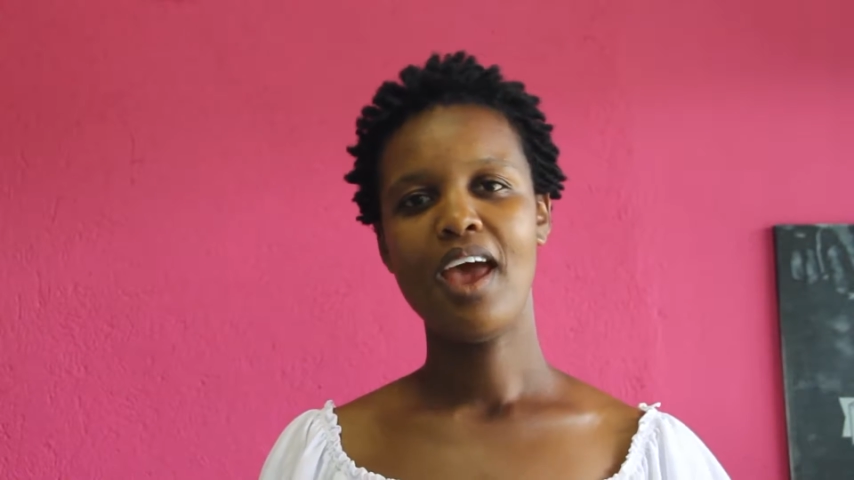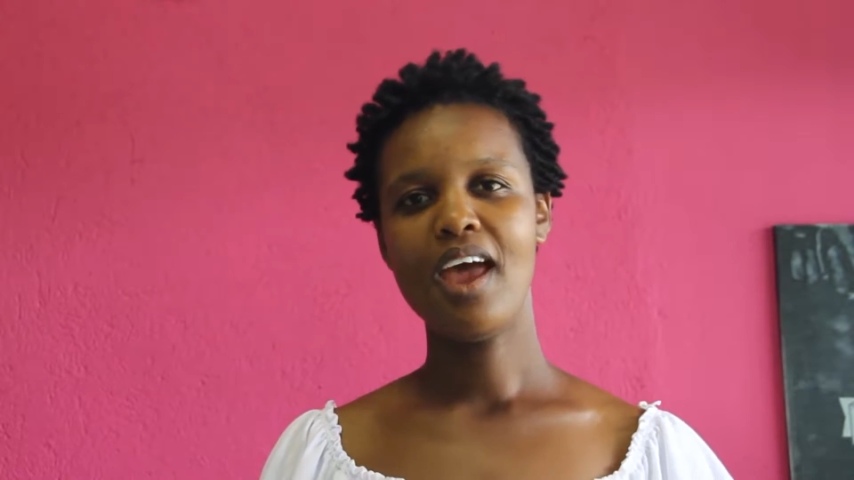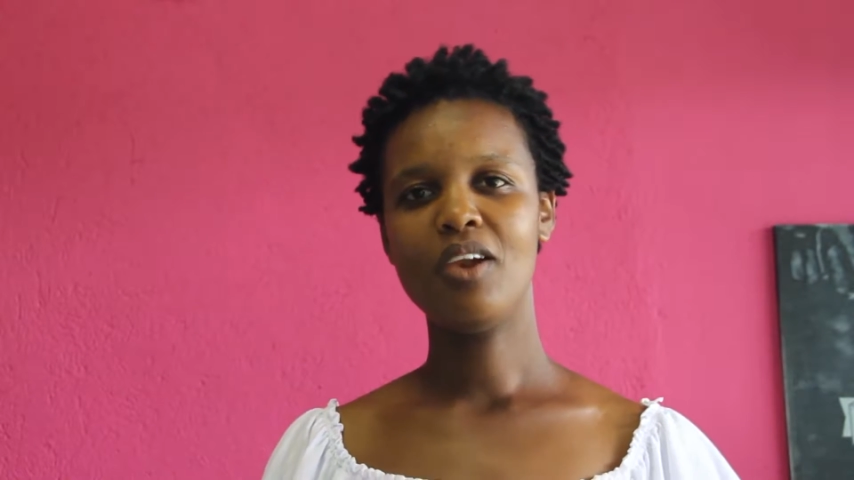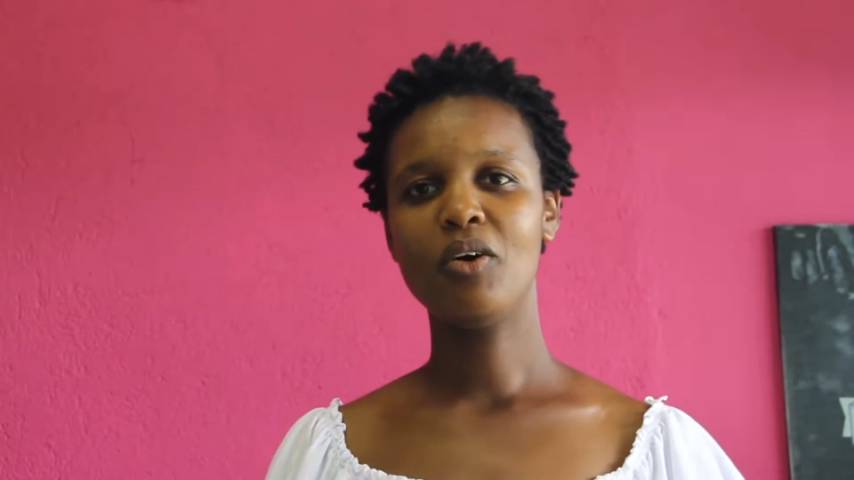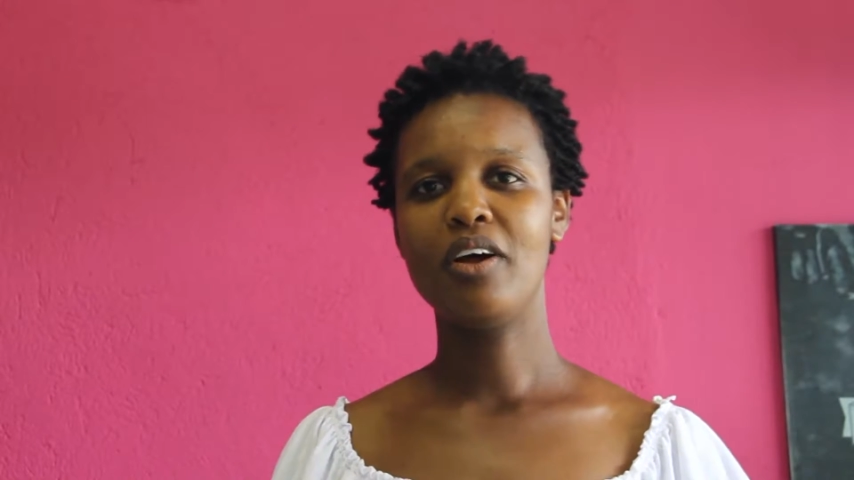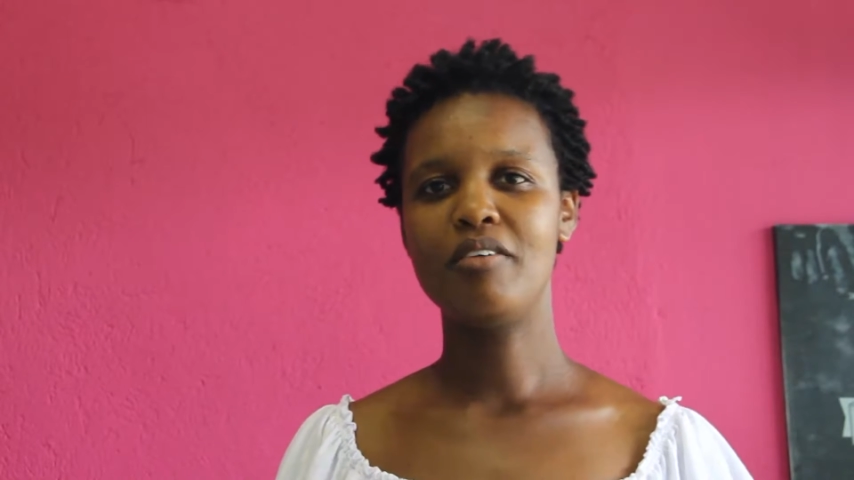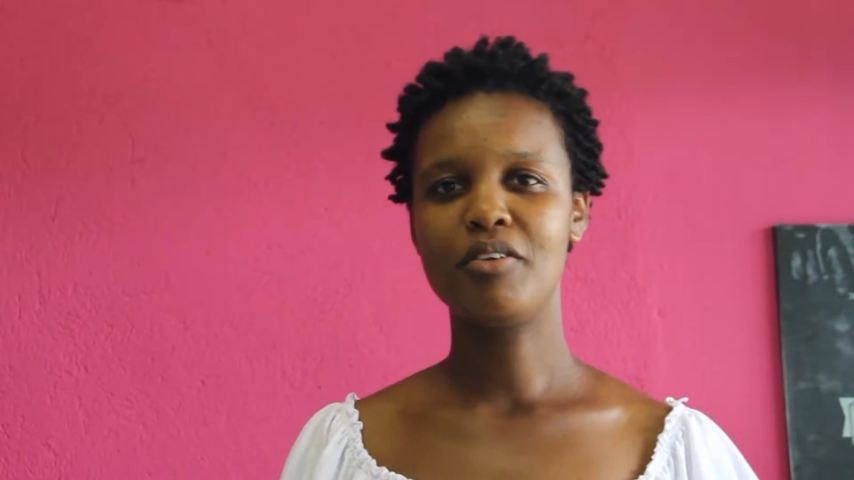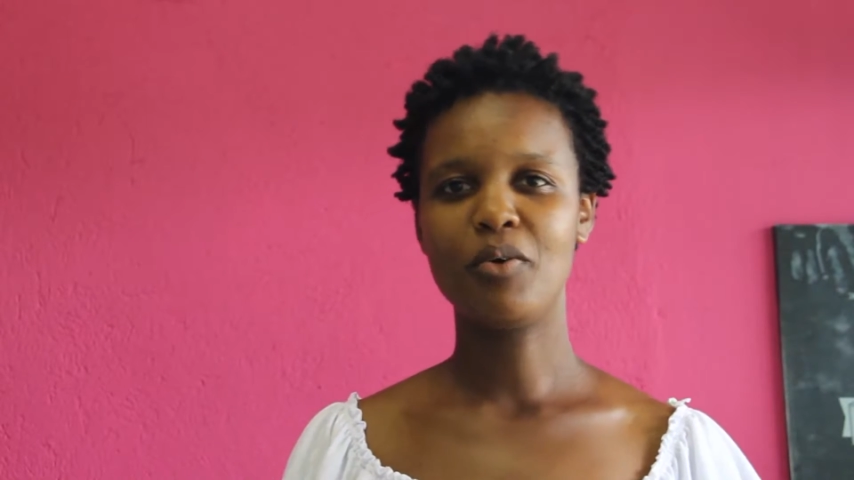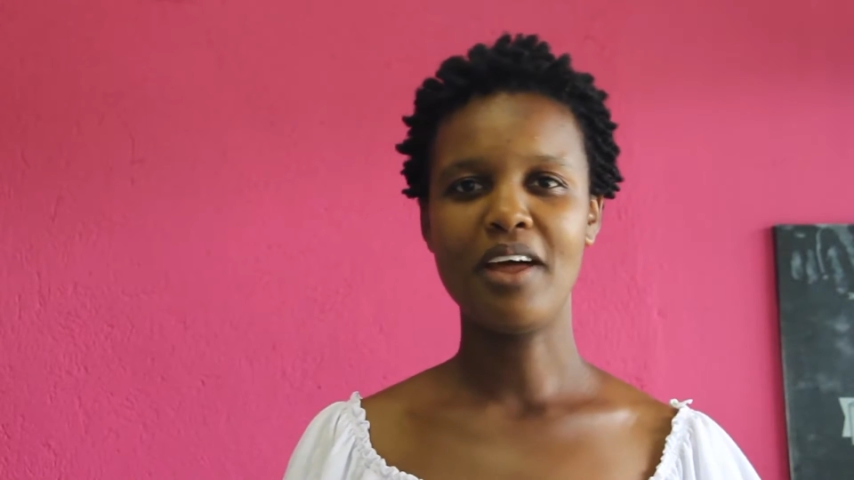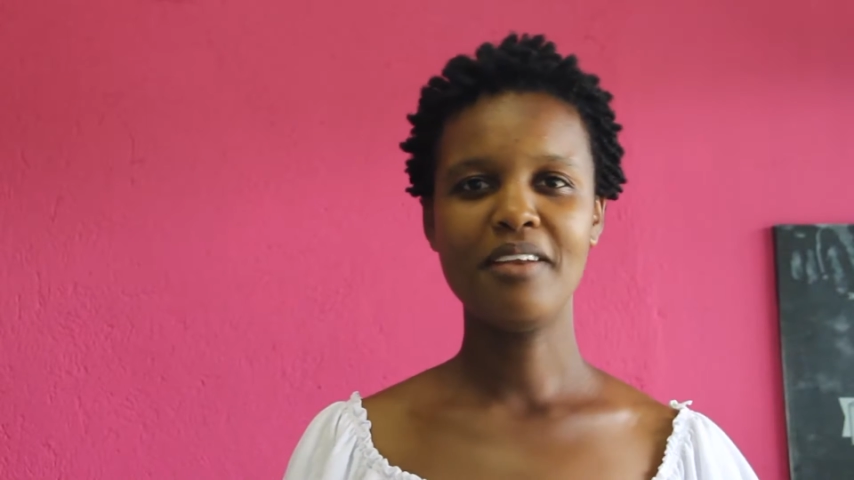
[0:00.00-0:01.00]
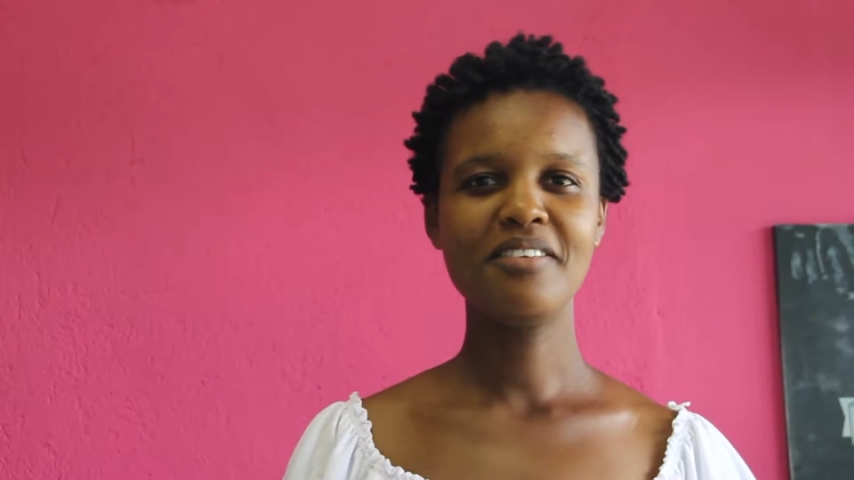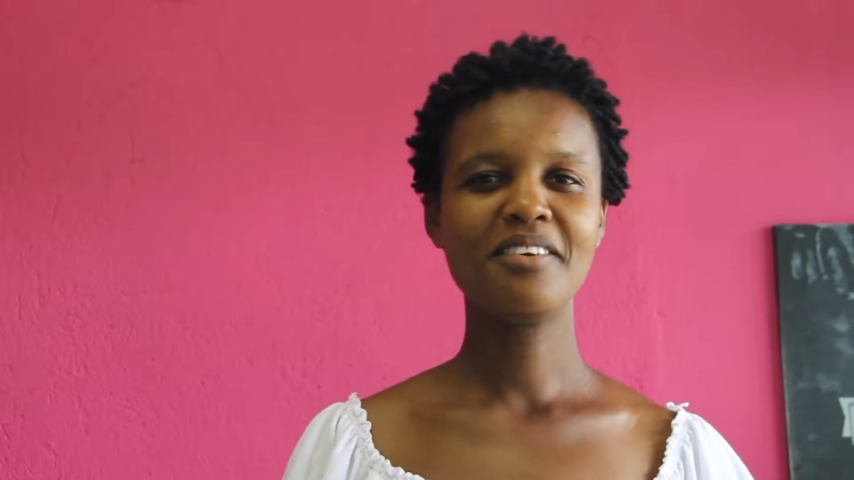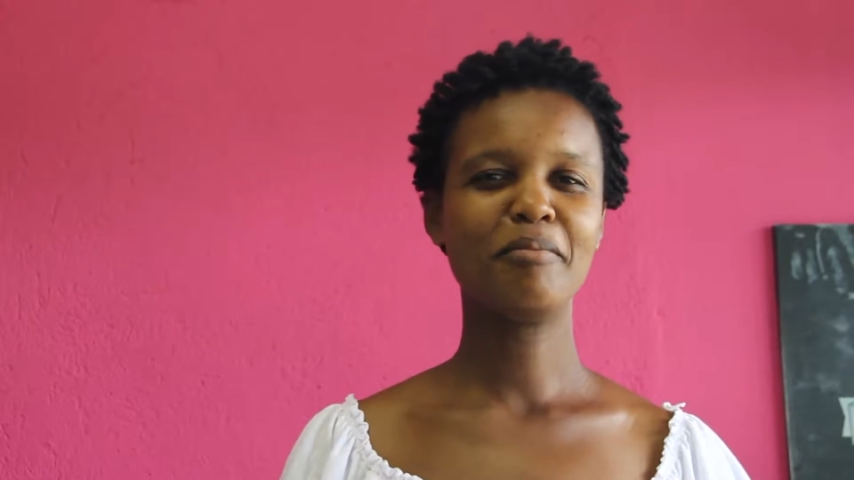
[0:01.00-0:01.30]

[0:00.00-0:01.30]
Hello everyone,